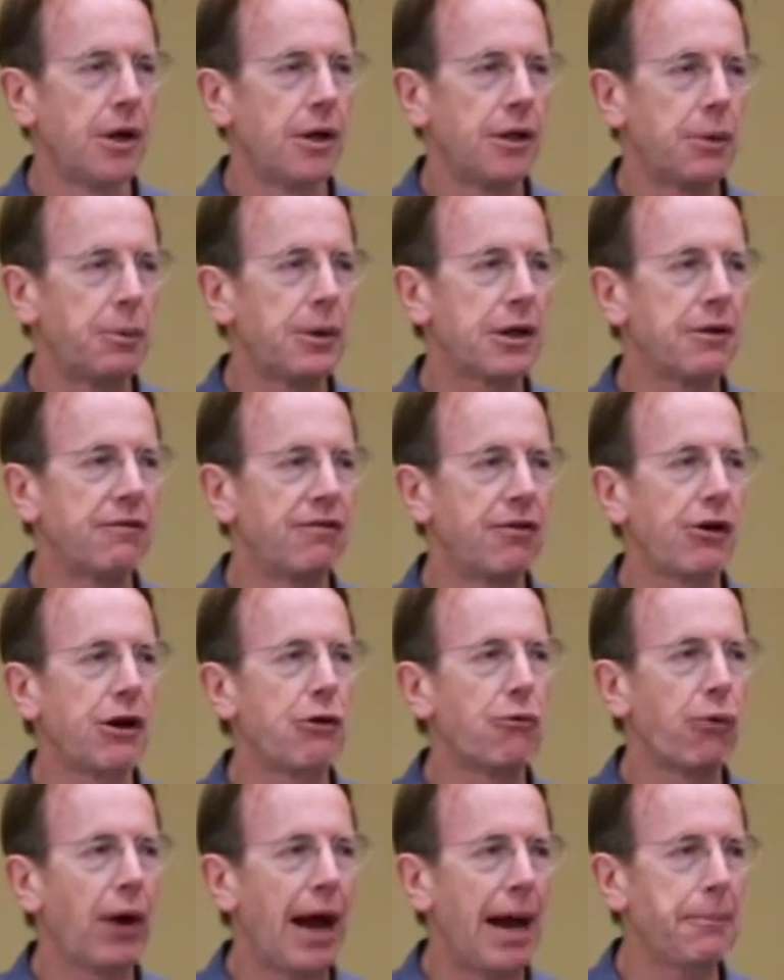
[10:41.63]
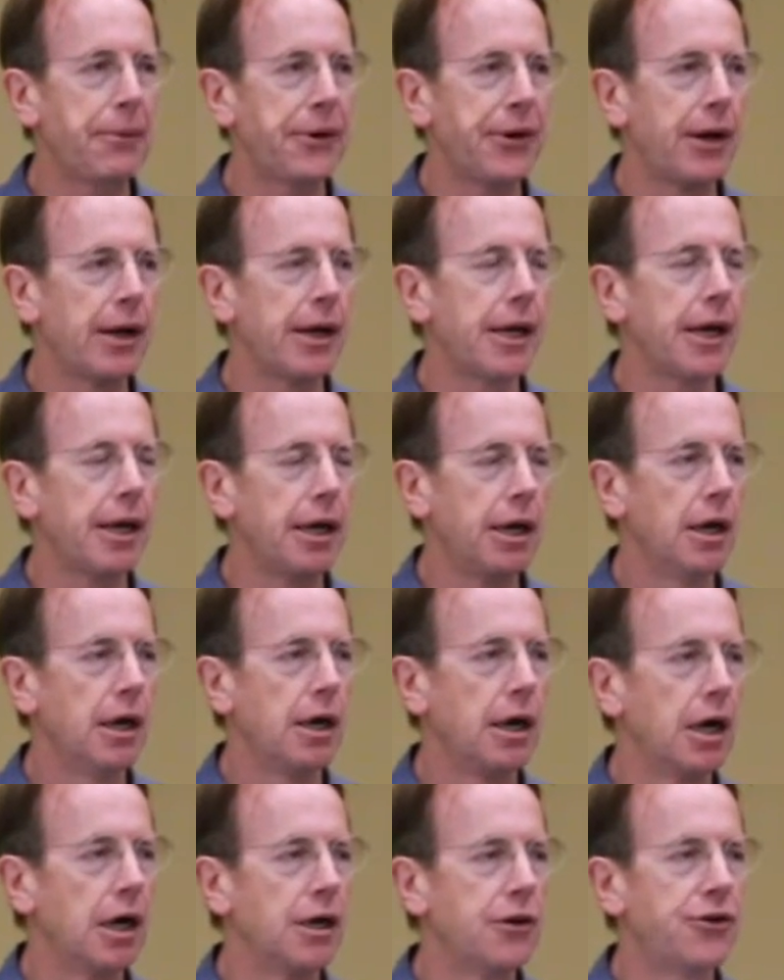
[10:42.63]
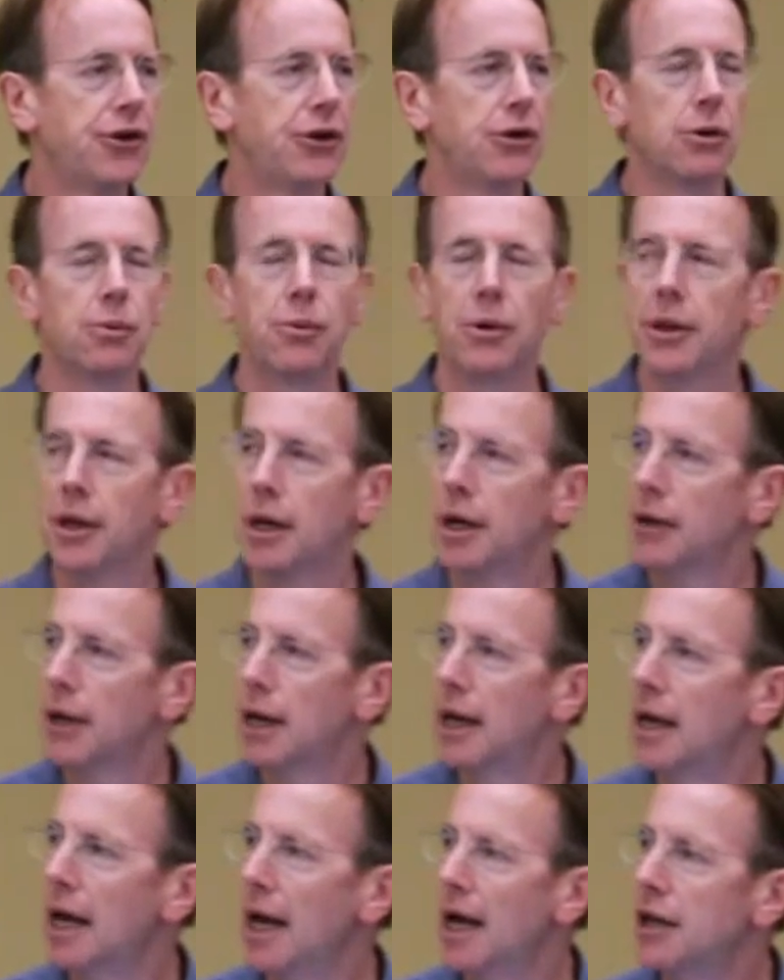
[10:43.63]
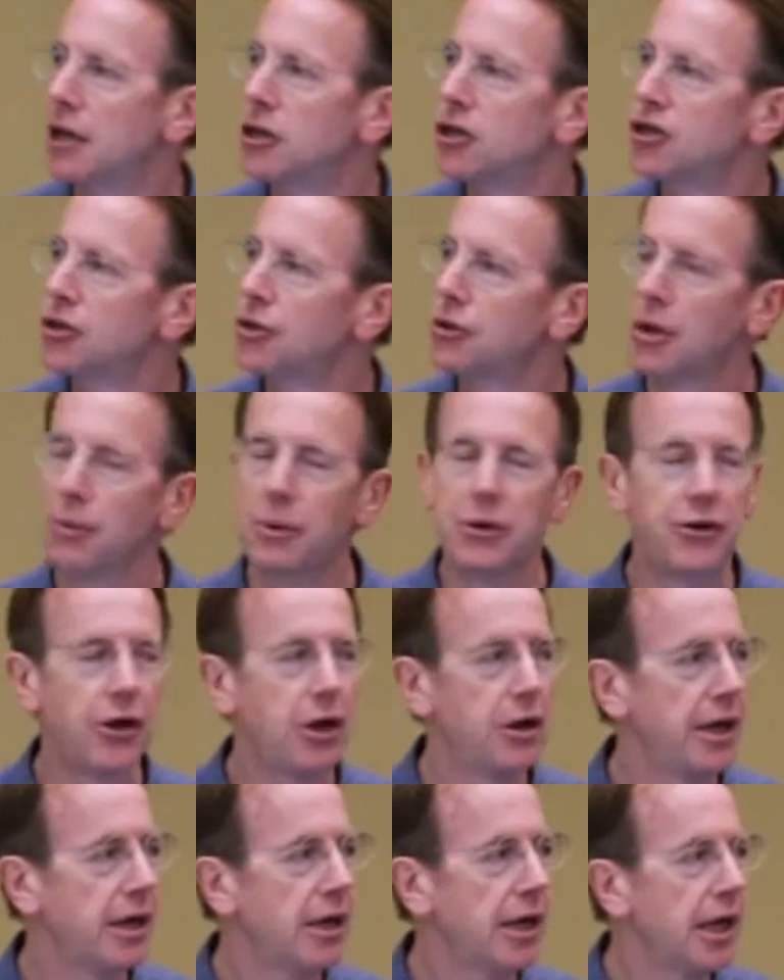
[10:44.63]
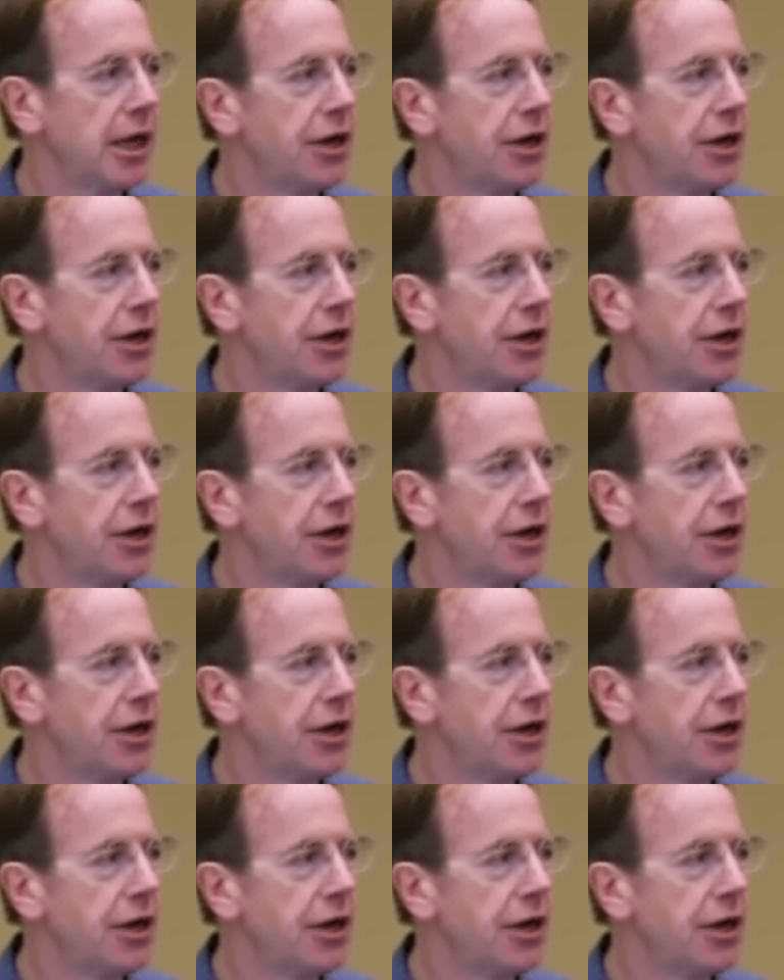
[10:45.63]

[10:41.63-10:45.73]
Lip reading: then we can very rapidly deal with it and ensure that we don't